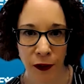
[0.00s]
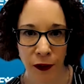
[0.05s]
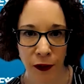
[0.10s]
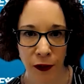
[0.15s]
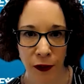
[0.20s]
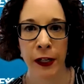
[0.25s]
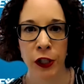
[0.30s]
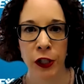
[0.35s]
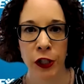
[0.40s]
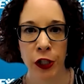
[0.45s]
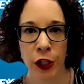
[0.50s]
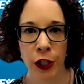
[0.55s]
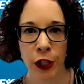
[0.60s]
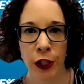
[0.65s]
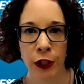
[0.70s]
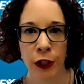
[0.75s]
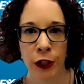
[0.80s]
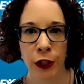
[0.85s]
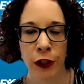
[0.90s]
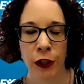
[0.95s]

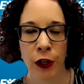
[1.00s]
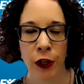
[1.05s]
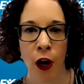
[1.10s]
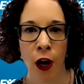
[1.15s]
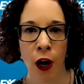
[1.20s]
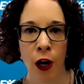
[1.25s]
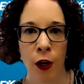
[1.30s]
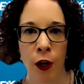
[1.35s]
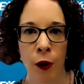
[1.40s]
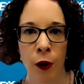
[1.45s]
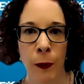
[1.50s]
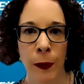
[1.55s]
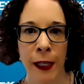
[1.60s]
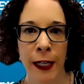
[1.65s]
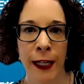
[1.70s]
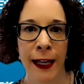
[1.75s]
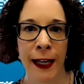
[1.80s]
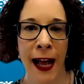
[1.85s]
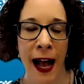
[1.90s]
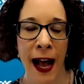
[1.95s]
Managers are
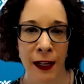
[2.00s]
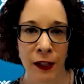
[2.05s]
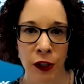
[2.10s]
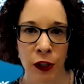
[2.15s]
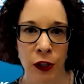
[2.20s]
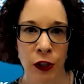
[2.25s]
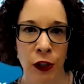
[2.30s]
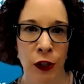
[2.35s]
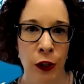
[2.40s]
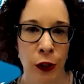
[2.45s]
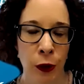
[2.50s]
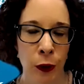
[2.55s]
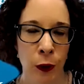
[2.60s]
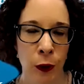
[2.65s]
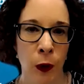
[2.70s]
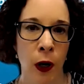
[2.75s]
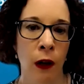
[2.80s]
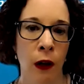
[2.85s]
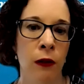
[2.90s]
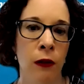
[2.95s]
being asked to do
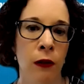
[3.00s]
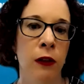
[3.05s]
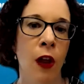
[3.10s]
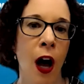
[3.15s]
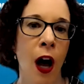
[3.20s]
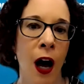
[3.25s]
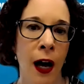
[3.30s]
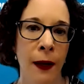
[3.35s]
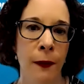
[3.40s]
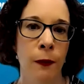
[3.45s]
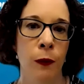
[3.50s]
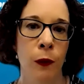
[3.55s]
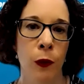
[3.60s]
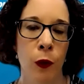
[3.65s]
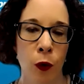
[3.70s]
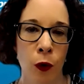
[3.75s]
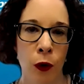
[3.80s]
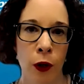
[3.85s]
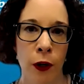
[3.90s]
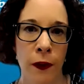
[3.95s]
a lot
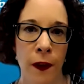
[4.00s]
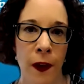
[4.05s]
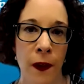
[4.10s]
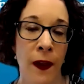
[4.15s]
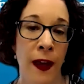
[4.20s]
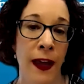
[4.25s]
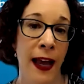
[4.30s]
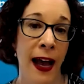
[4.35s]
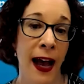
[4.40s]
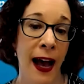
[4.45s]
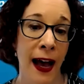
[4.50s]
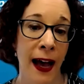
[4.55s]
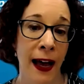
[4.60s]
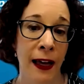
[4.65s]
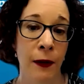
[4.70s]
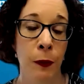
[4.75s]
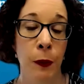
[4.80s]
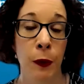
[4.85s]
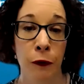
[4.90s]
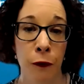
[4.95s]
more than they had
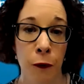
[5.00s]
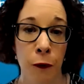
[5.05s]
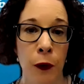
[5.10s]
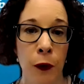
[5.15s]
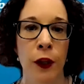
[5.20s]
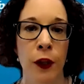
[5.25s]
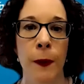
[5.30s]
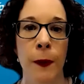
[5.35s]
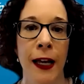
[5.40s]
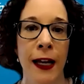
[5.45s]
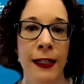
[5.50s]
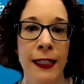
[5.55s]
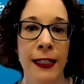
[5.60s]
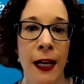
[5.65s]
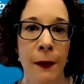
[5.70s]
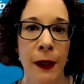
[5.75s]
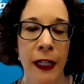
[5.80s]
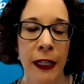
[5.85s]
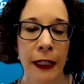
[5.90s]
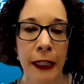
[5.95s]
before the
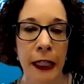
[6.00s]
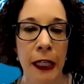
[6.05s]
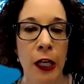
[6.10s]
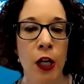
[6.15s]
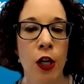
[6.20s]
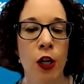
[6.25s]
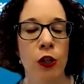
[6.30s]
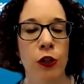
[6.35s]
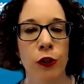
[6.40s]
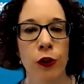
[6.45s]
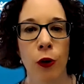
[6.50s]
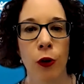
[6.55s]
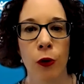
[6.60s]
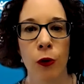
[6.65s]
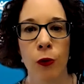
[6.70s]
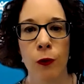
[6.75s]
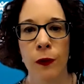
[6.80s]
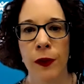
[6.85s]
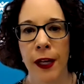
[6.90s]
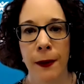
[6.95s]
pandemic. So
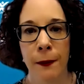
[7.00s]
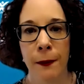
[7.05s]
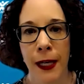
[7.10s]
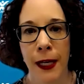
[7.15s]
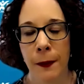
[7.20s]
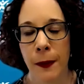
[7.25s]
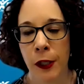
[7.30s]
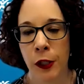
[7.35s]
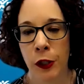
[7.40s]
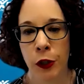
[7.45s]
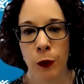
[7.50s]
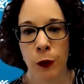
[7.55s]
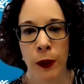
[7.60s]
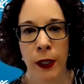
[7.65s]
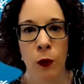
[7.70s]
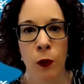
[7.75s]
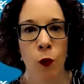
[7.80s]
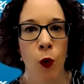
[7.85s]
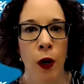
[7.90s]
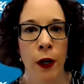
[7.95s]
they may be doing
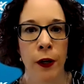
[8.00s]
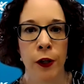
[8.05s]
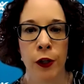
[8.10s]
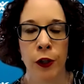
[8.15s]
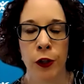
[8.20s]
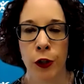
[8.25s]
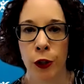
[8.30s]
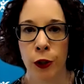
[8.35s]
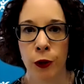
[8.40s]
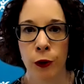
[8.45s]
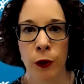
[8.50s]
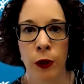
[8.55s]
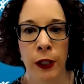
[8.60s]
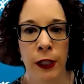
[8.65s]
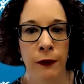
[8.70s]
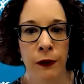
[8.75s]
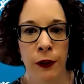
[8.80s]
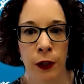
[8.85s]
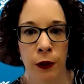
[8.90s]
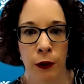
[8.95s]
1 or 2 or
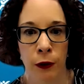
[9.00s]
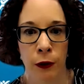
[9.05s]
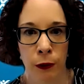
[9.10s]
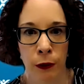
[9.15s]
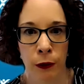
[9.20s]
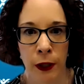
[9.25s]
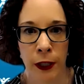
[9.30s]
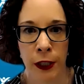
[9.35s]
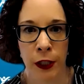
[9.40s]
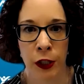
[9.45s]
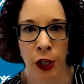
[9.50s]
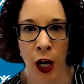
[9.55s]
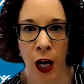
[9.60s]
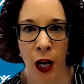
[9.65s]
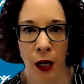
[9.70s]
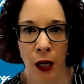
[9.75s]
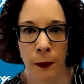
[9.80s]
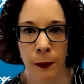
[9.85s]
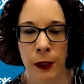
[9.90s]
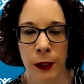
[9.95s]
even 3
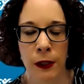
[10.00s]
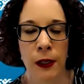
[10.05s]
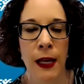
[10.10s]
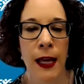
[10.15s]
jobs.